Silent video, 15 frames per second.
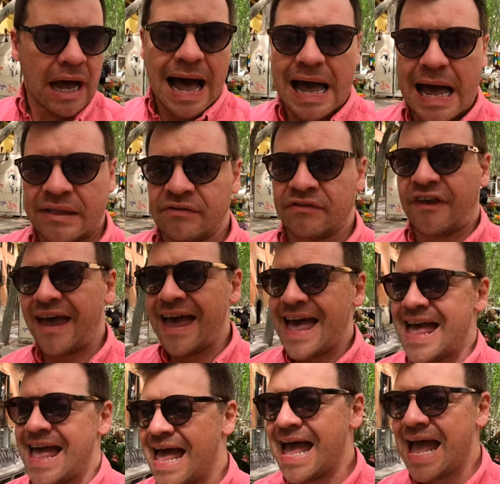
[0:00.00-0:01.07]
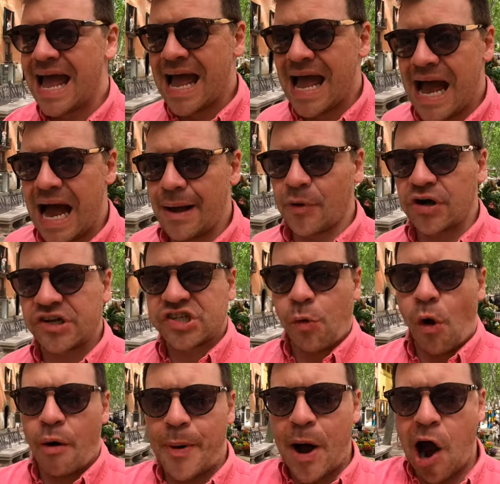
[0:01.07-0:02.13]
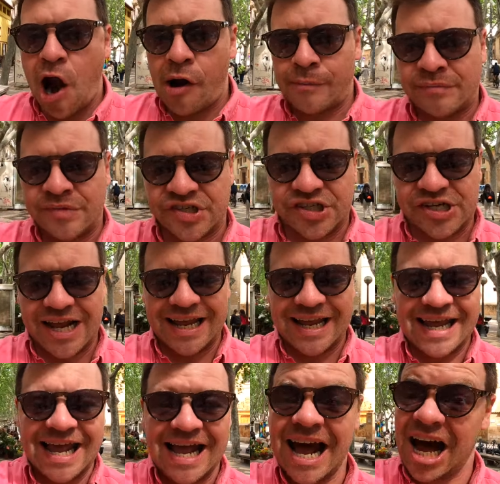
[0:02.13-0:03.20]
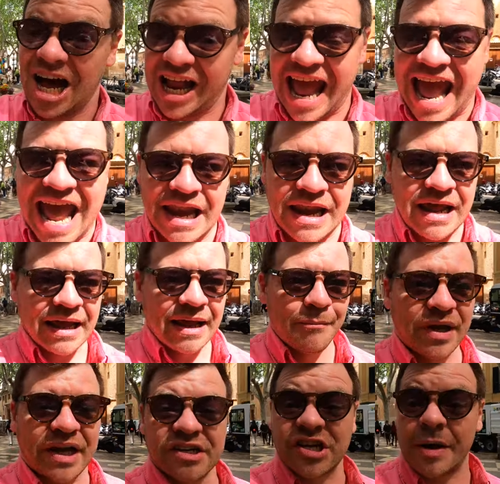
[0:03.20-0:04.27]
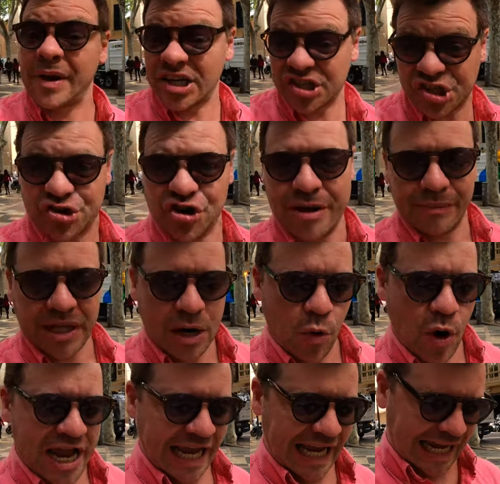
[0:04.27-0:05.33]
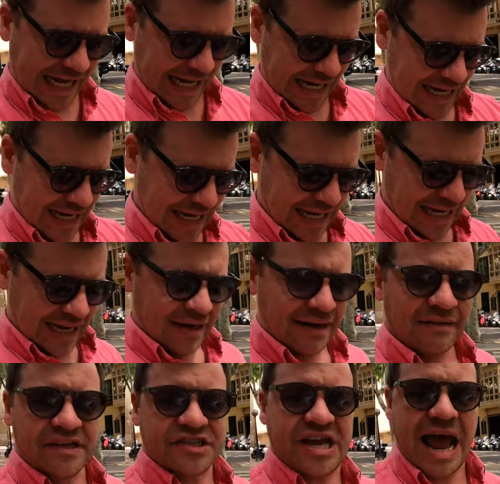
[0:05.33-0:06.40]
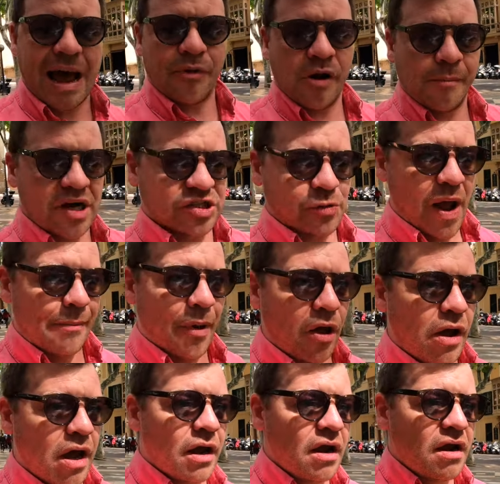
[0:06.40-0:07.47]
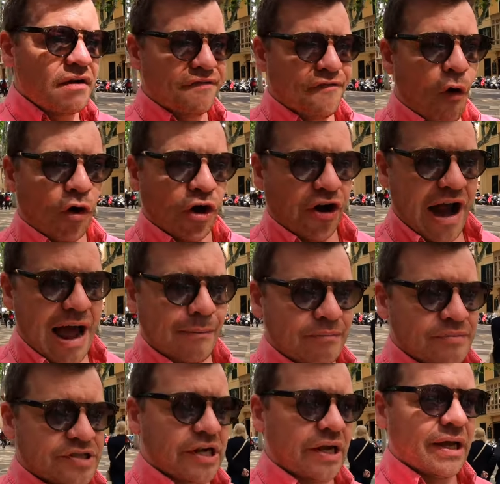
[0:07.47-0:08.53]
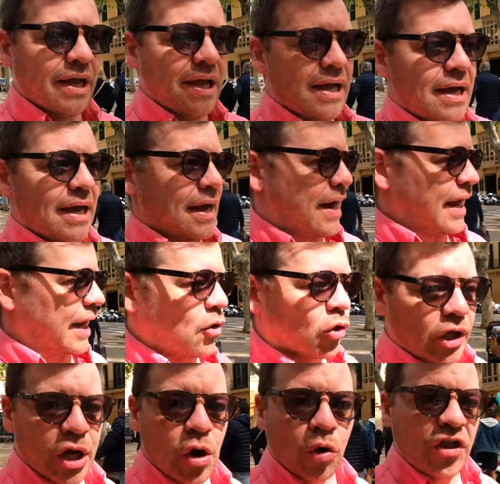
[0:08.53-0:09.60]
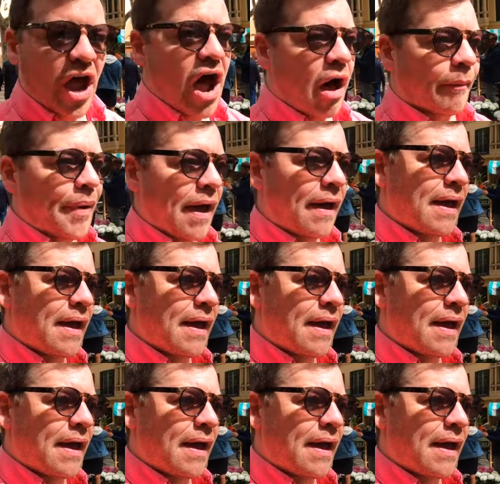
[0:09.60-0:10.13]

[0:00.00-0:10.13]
and I'm going to swap arms again because I'm extremely weak. This camera must weigh about four grams and I can only hold it up